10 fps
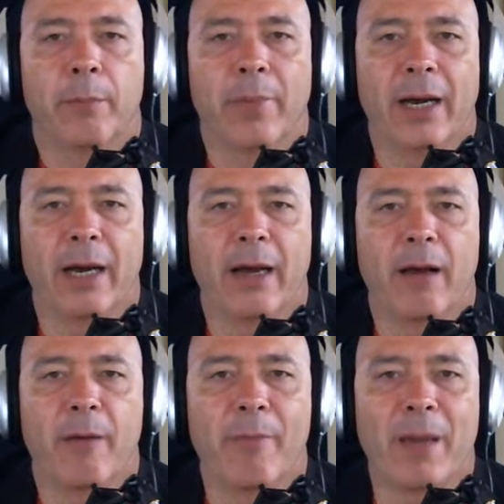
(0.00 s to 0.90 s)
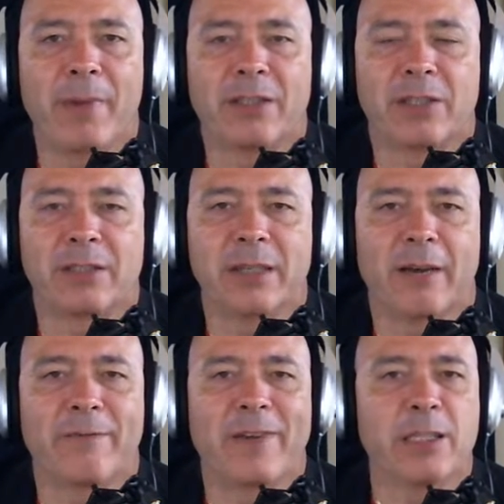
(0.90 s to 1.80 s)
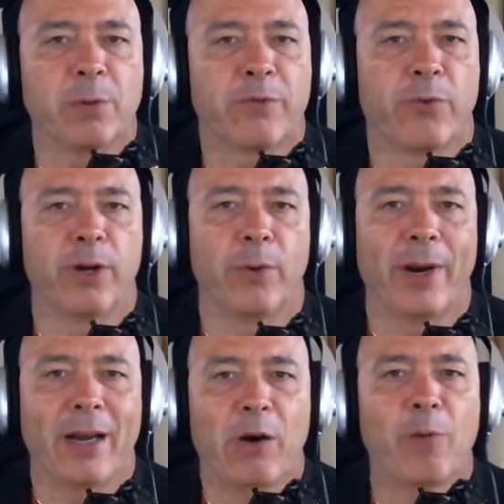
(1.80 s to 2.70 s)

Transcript: but maybe it's just not feasible for you right now,